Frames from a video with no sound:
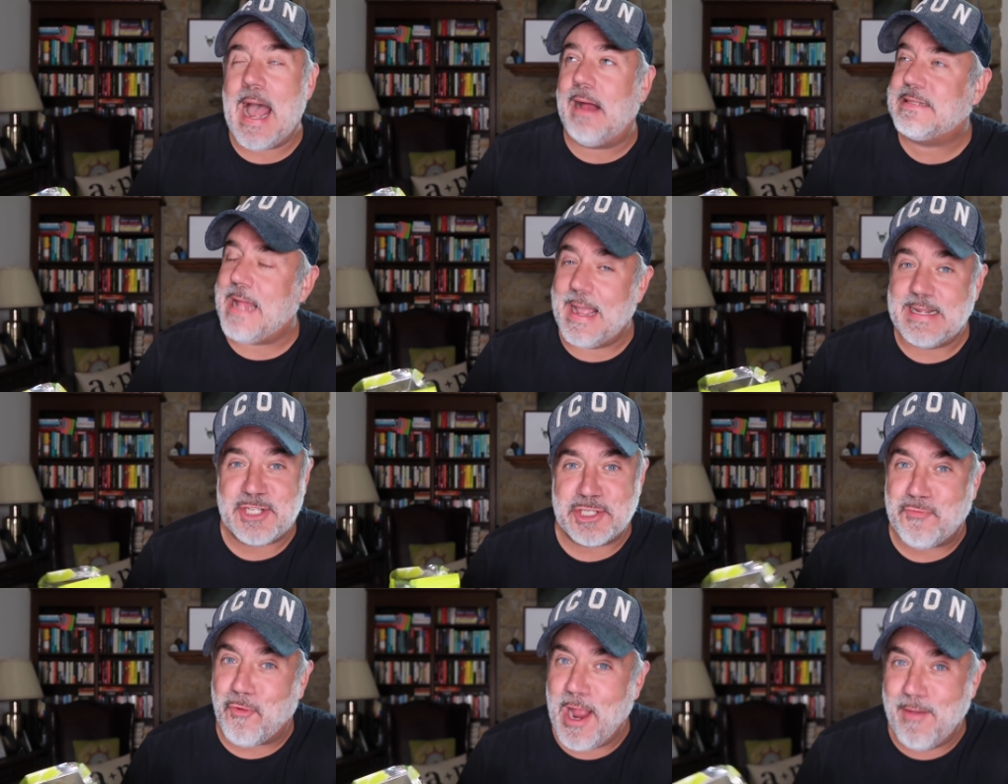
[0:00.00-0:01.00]
sounds like it's
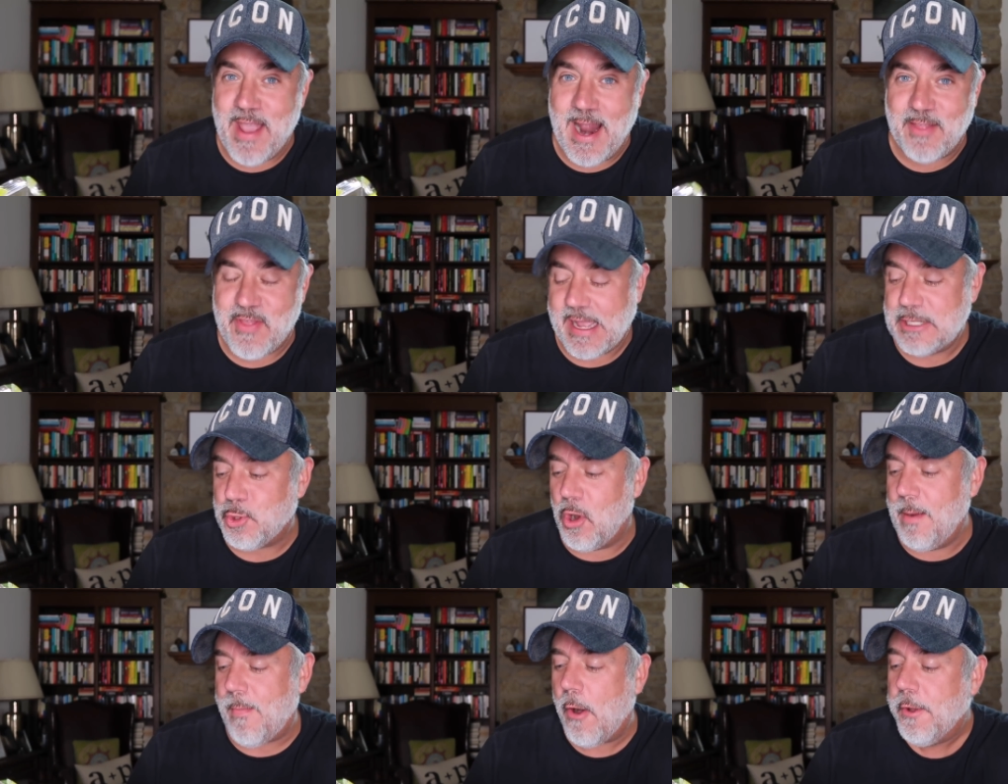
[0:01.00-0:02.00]
just free of anything
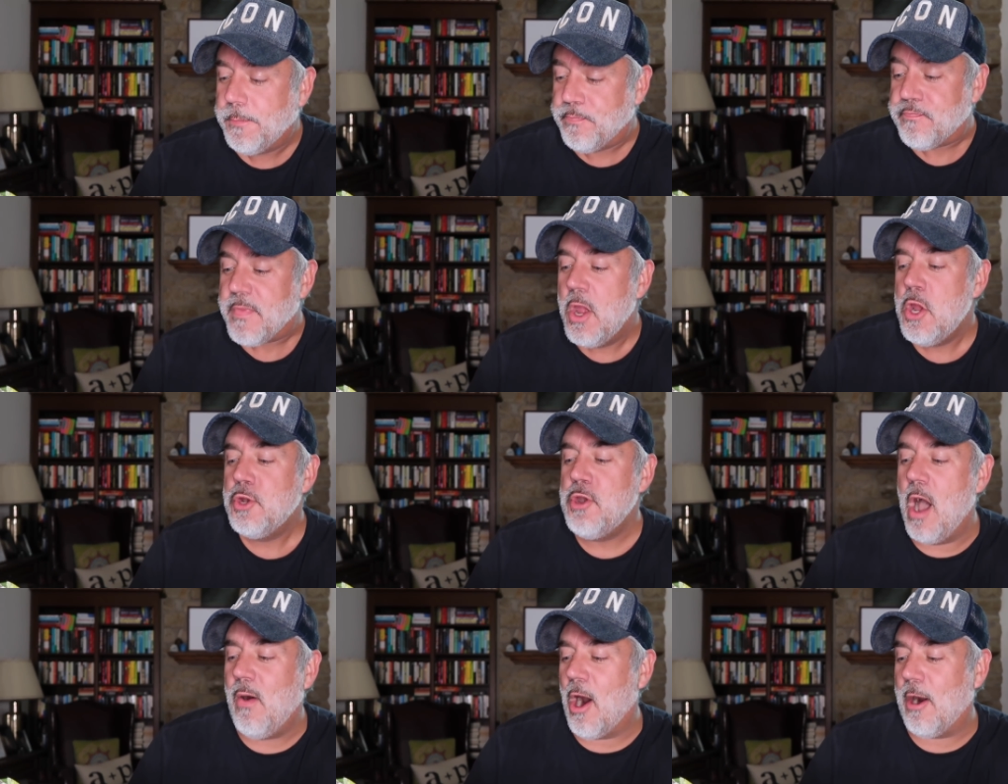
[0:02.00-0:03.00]
enjoyable.
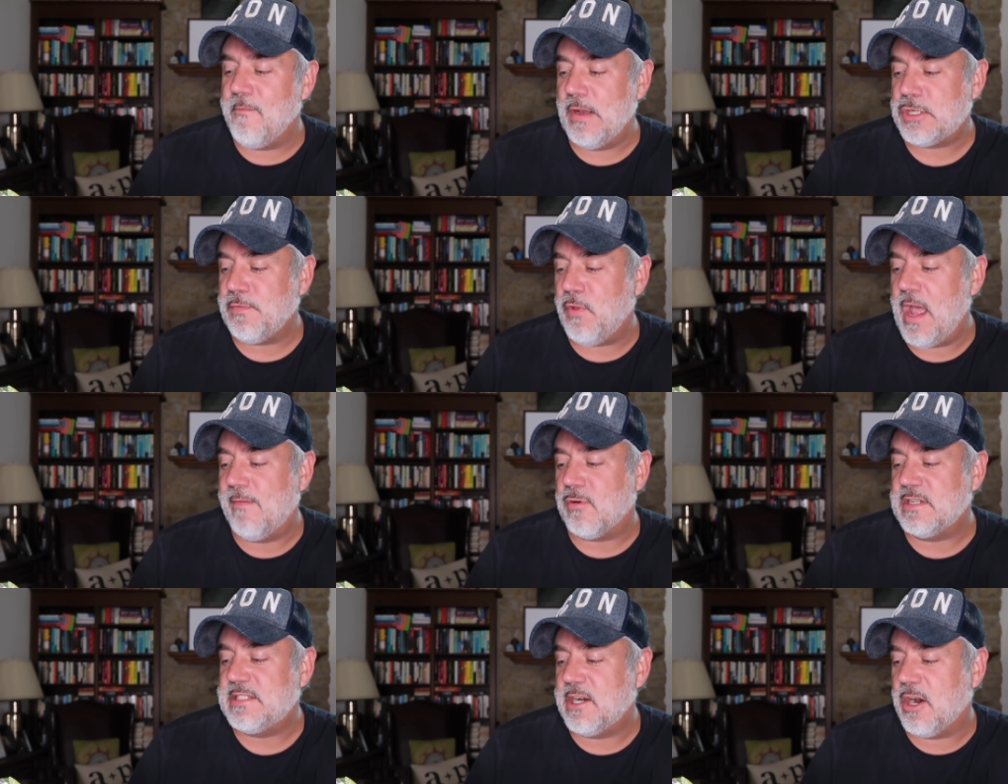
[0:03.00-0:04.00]
No artificial
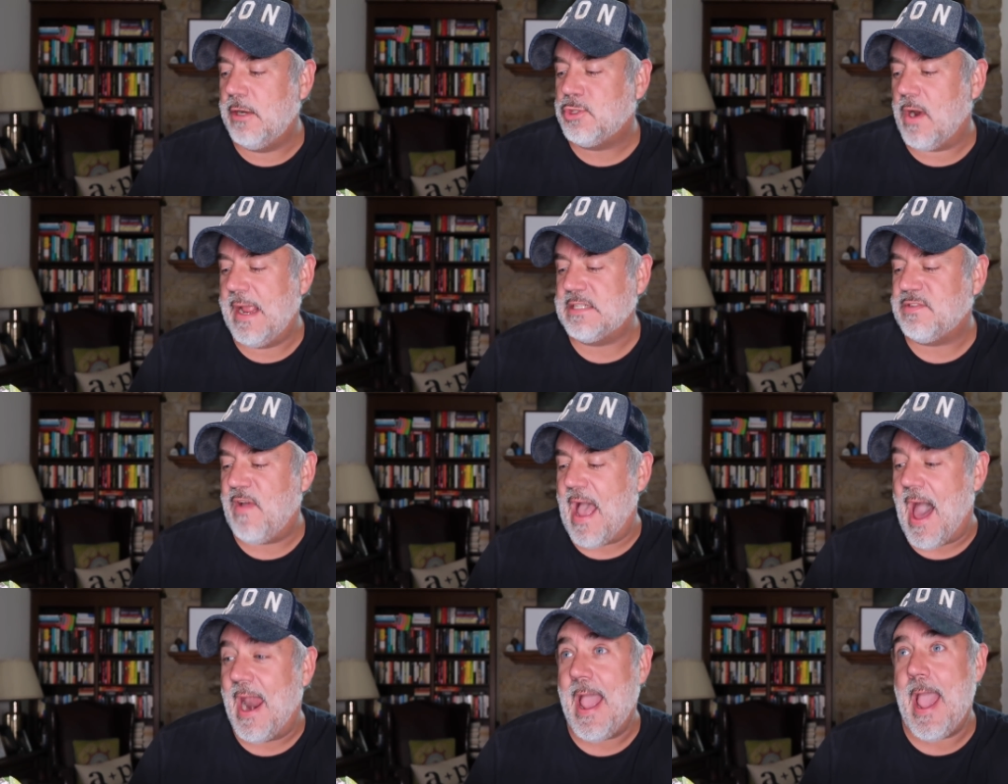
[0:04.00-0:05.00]
flavor, zero trans
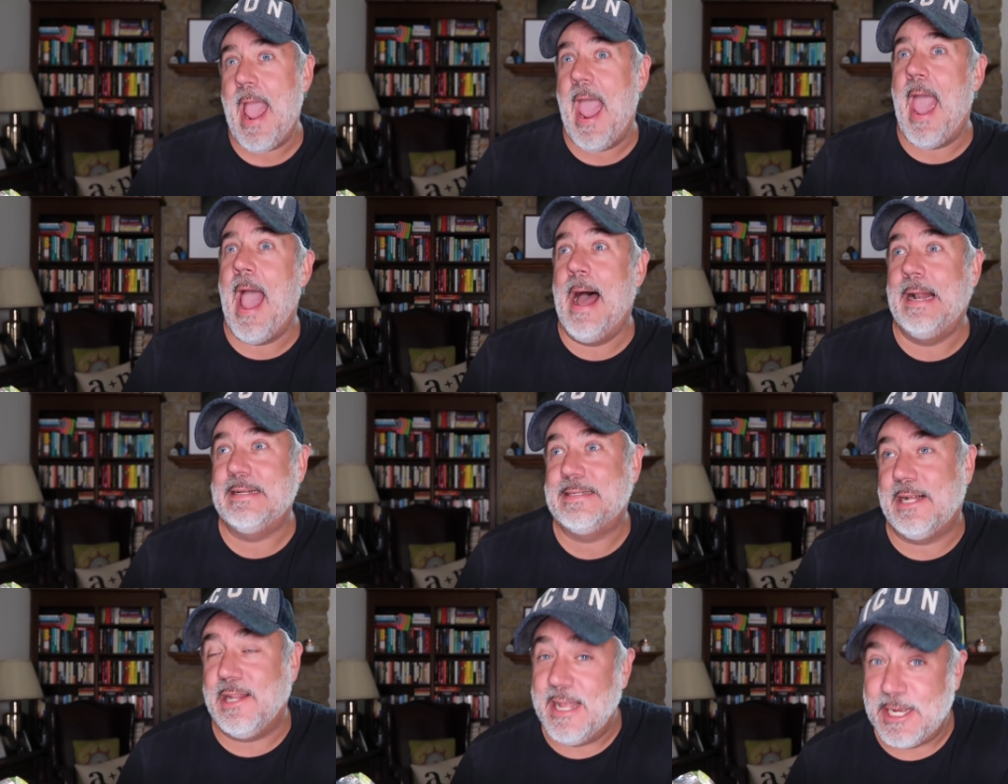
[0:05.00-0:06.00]
fat, and
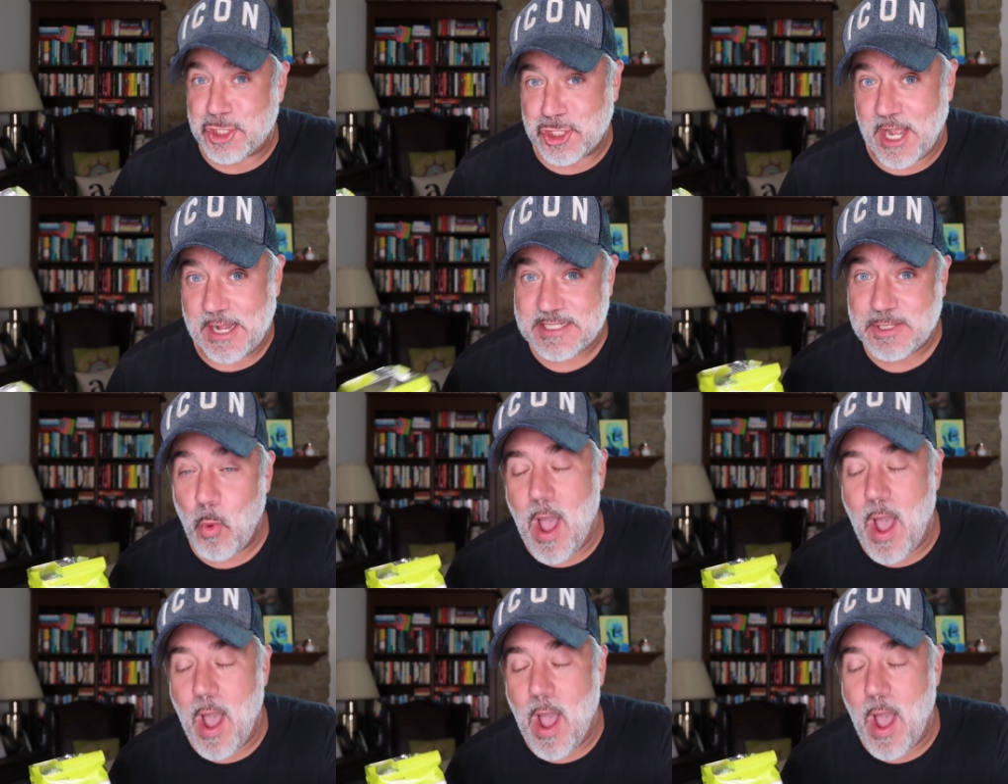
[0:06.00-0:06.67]
delicious.